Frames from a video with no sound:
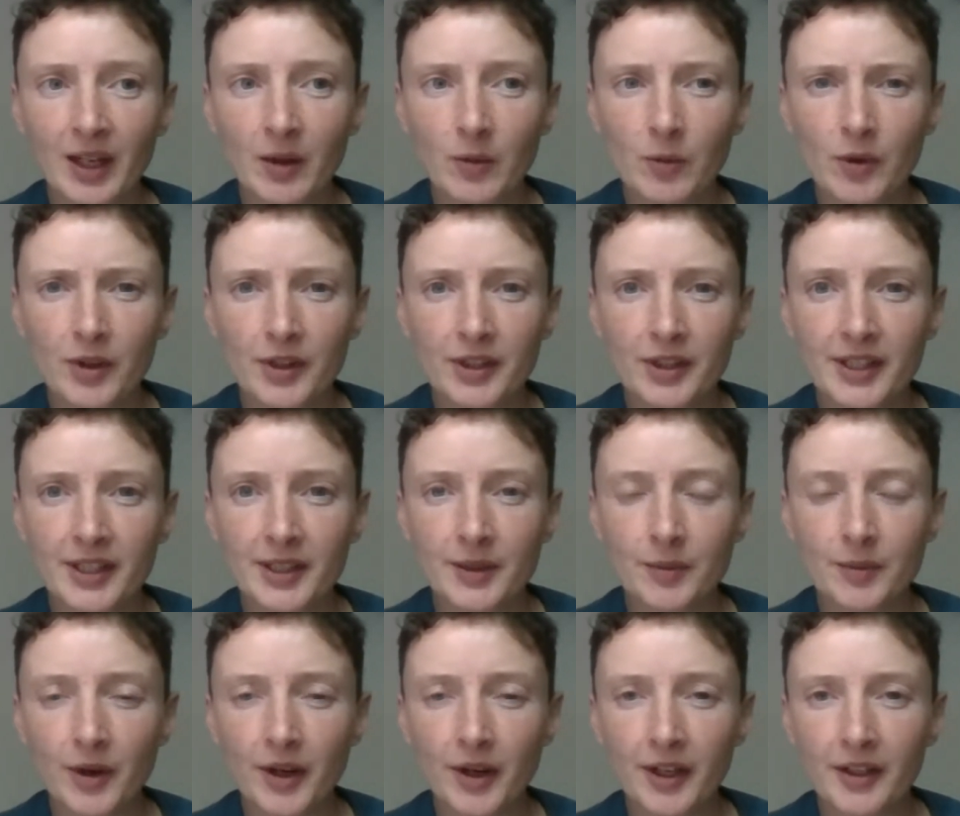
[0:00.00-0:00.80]
what
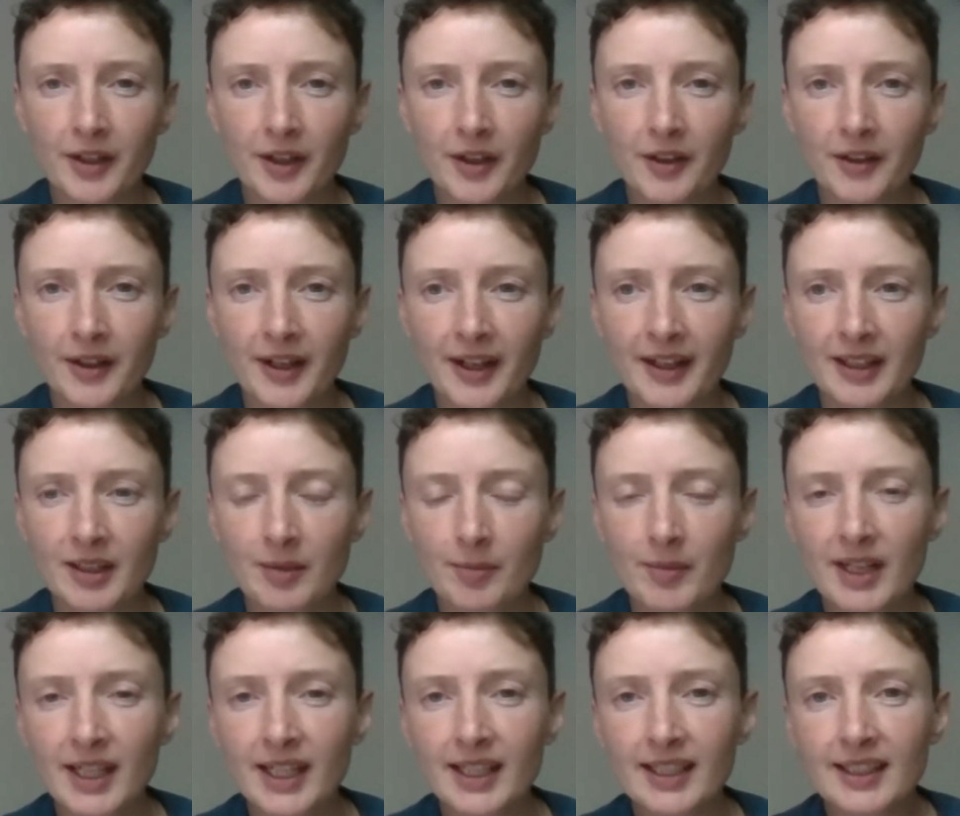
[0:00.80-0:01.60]
she's working on at the
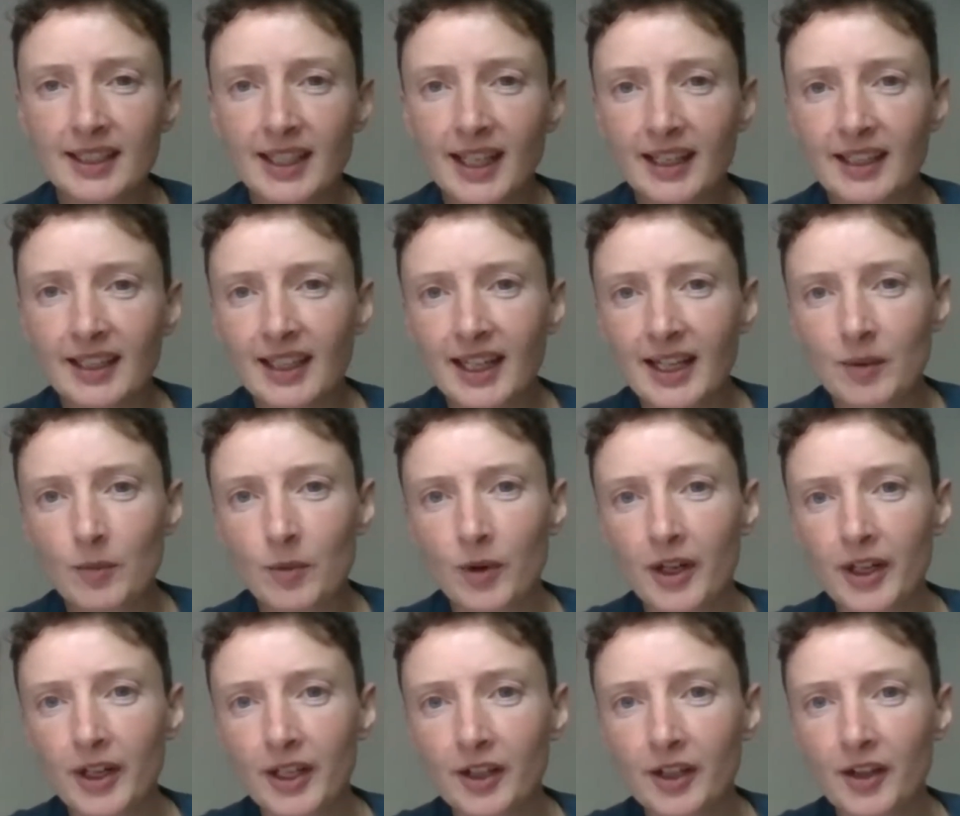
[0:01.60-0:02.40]
minute, and like
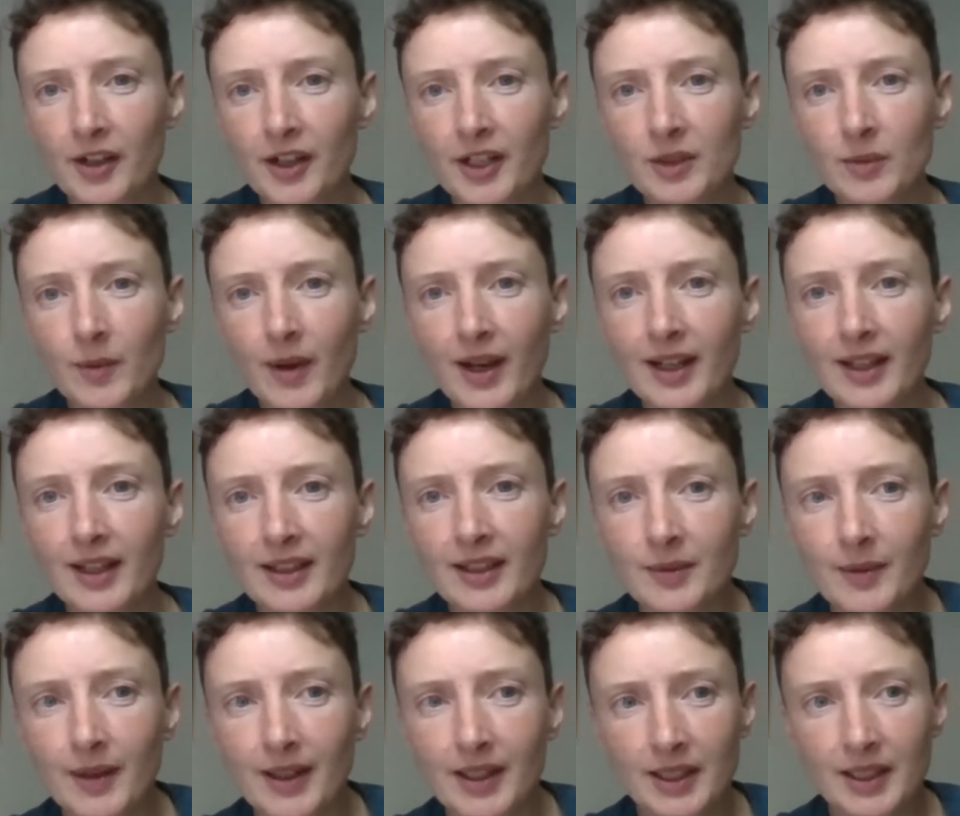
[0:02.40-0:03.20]
working on as well
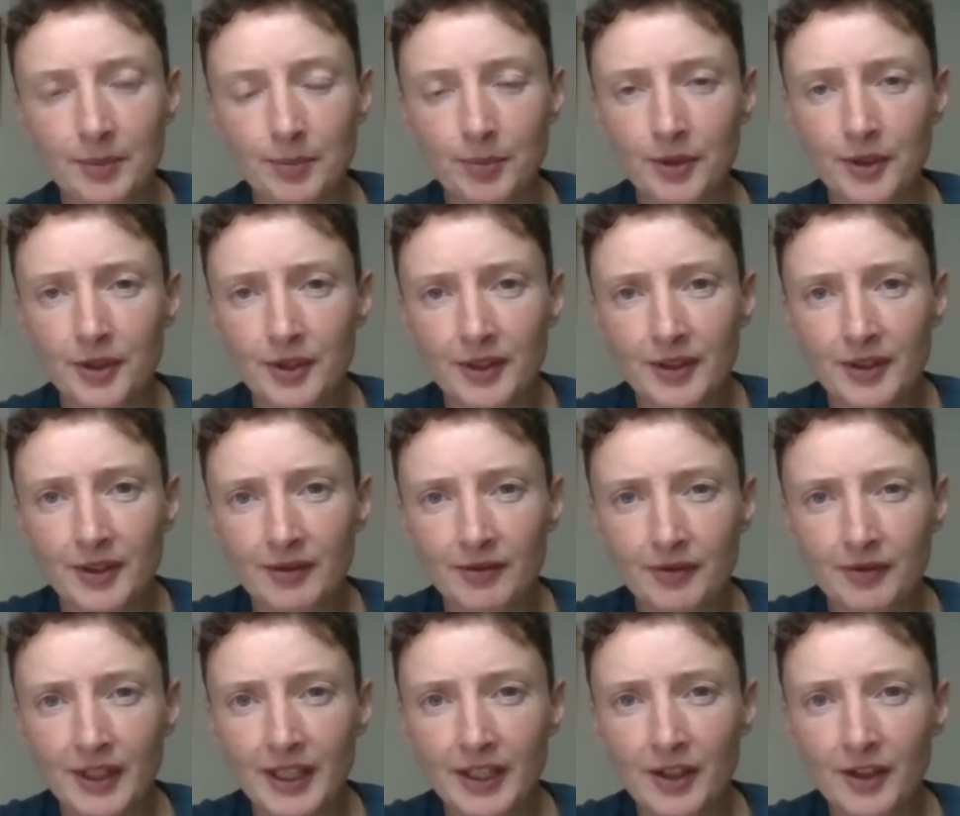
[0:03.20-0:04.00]
as
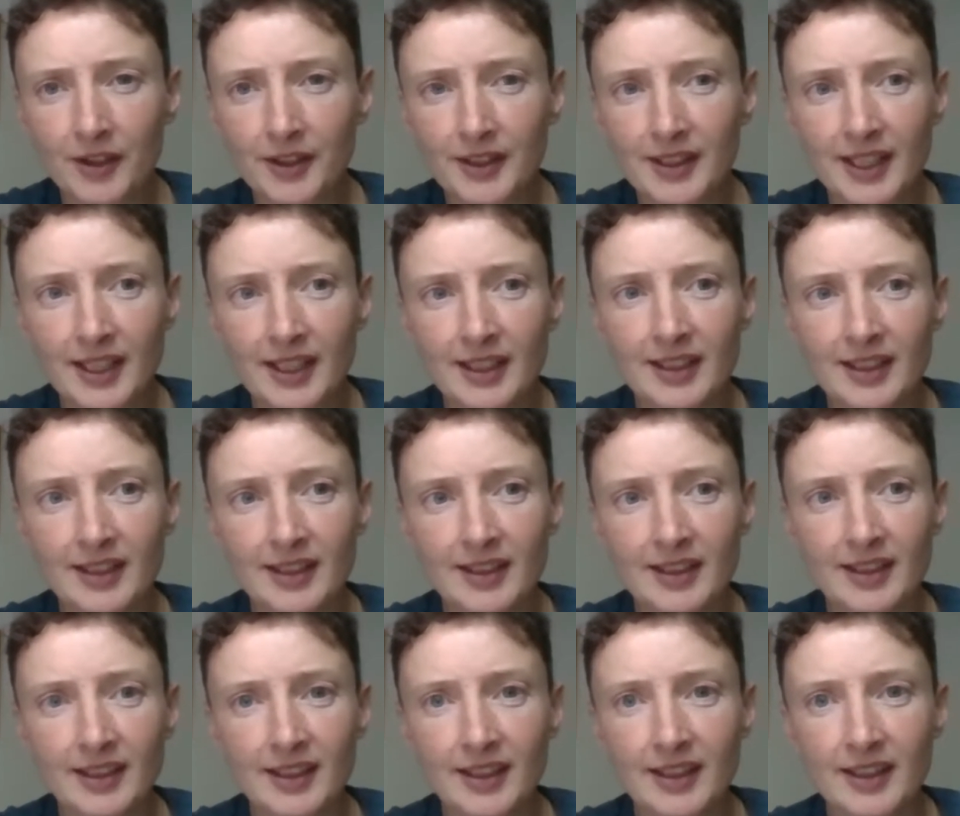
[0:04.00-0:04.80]
producing free content,
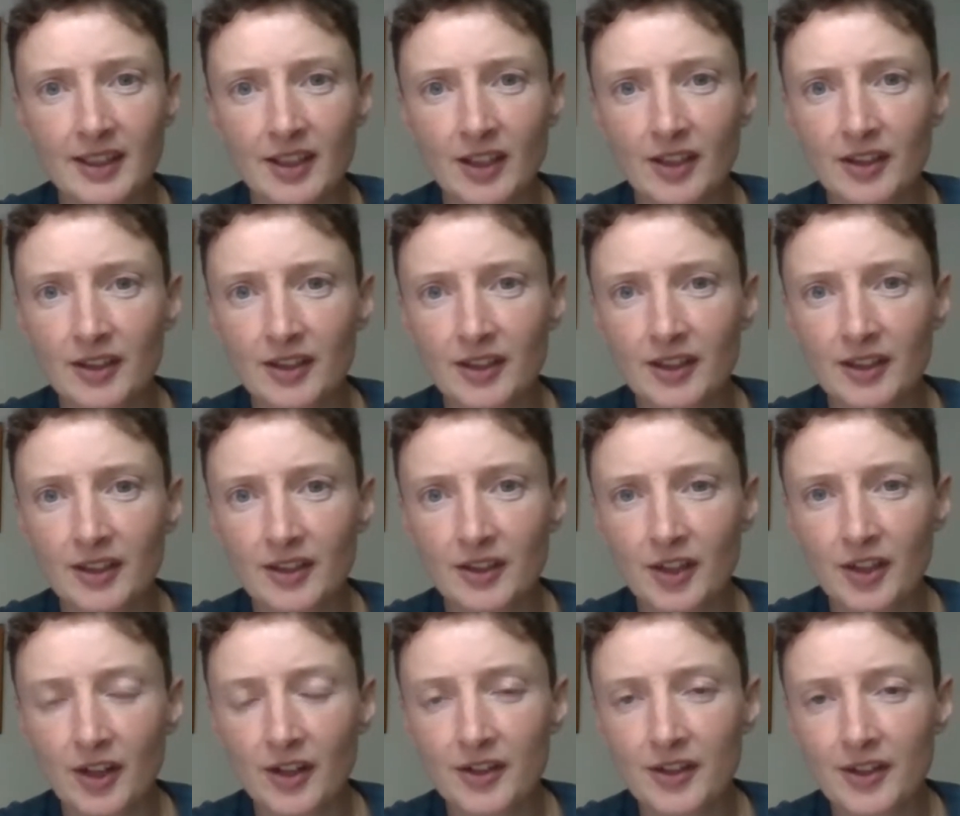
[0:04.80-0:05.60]
to start
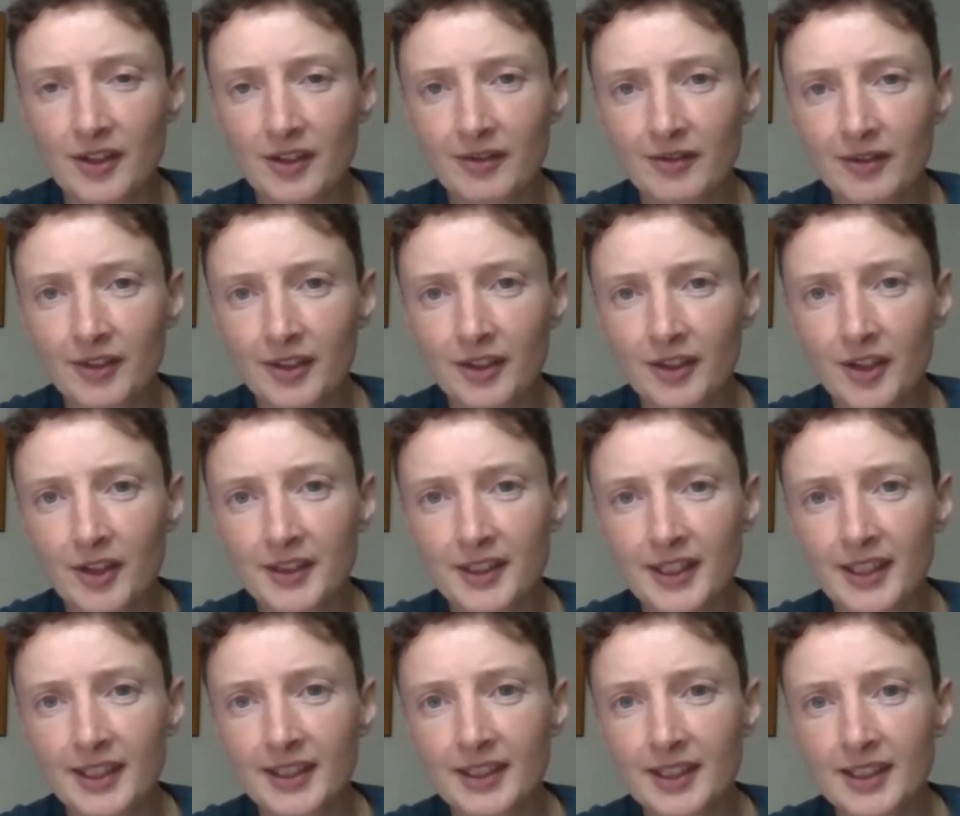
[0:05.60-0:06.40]
charging for
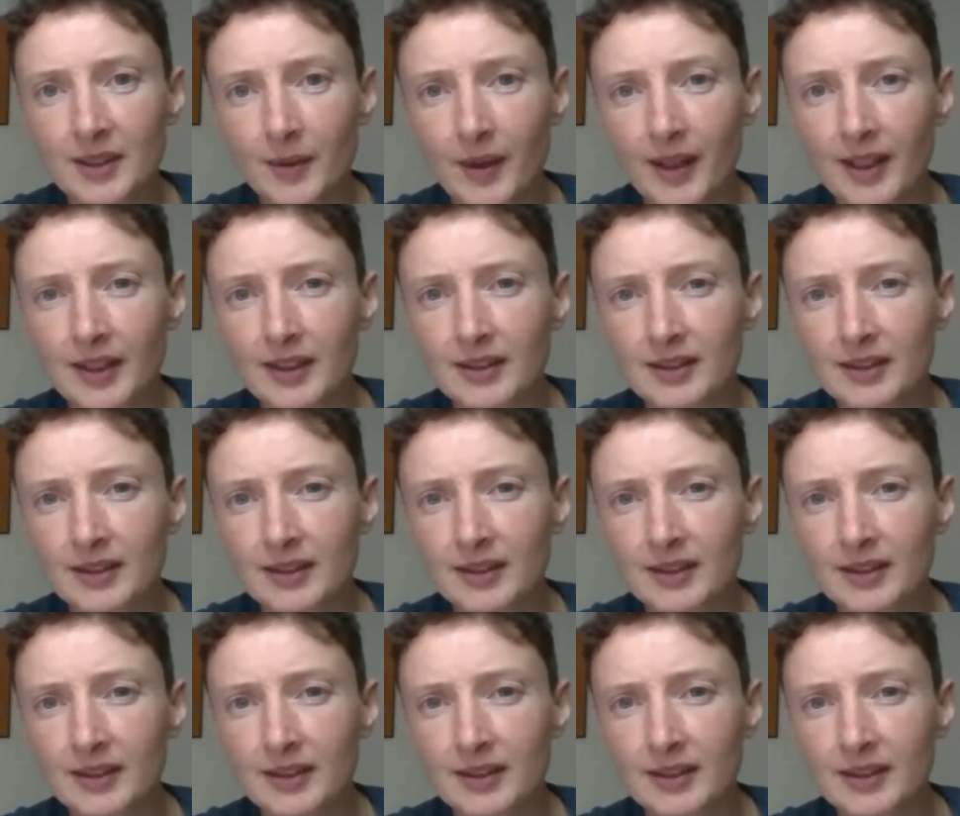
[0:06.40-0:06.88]
content as well.